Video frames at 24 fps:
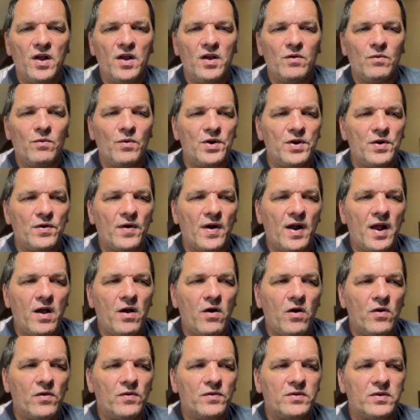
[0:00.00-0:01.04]
when you're
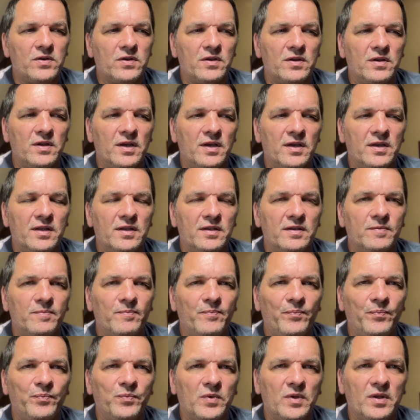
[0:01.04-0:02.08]
out and
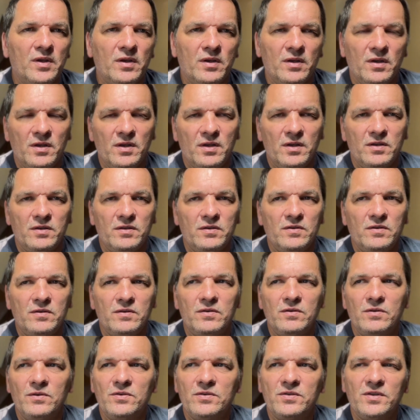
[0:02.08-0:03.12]

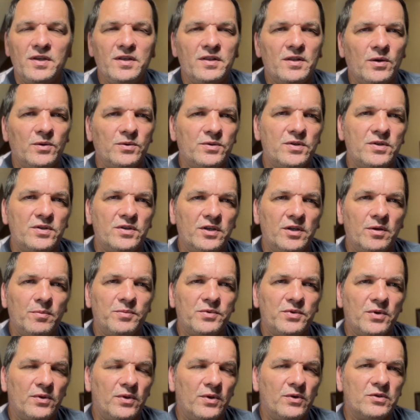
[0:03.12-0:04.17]
you see those
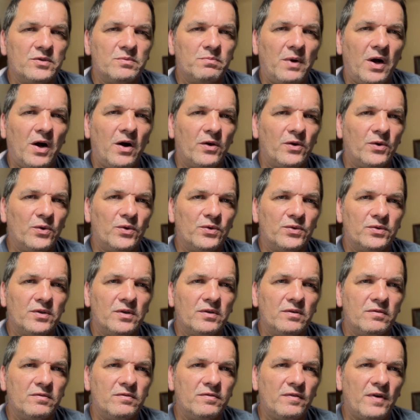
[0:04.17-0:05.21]
ships or those models
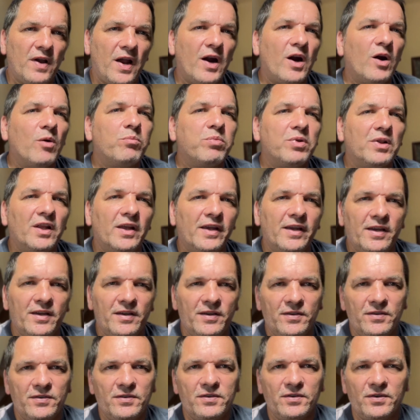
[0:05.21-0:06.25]
of
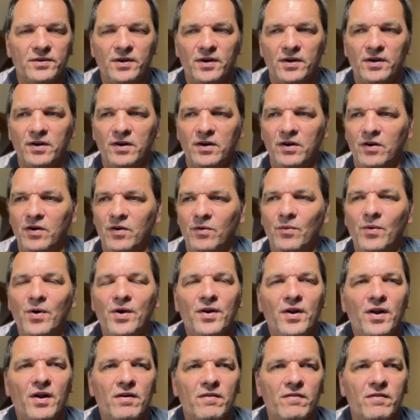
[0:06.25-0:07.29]
airplanes or
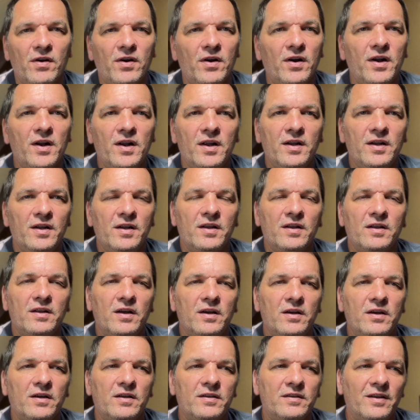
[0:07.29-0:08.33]
whatever.
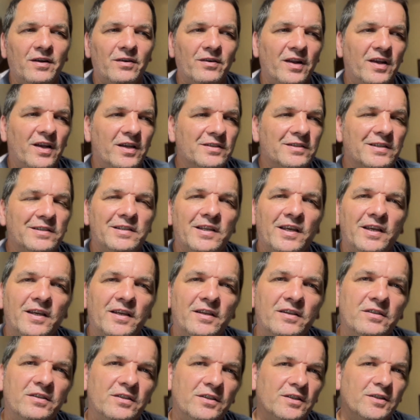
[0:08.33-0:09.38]
Don't
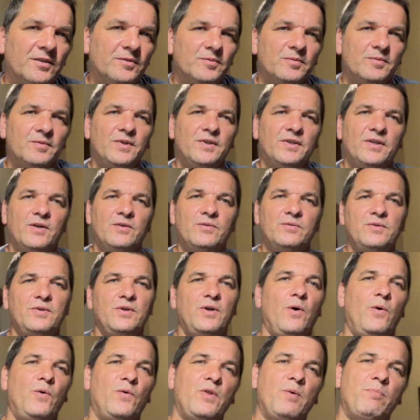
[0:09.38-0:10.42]
hesitate to,
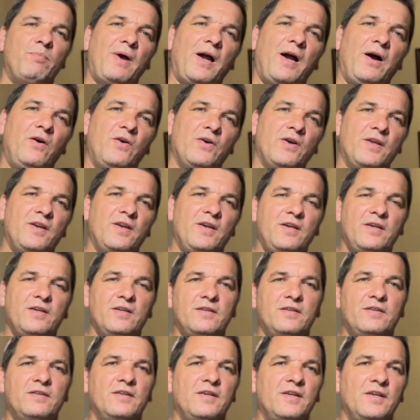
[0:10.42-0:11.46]
go on the balcony,
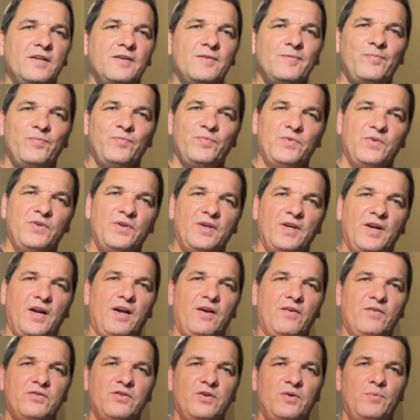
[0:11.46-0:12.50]
and you can
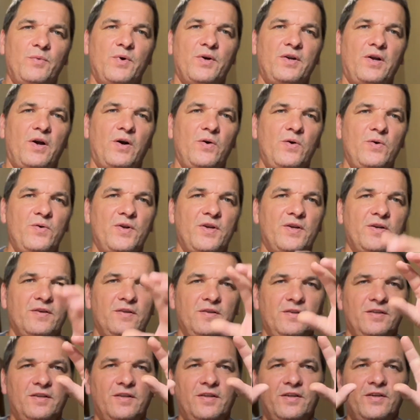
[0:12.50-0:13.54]
have someone hold it,
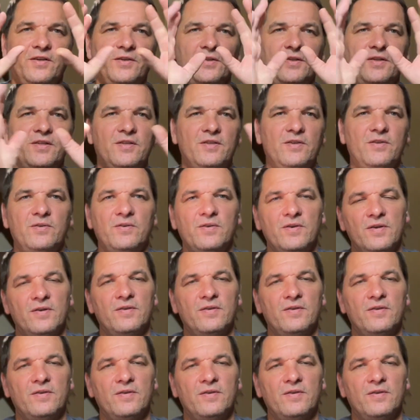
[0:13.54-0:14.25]
and then you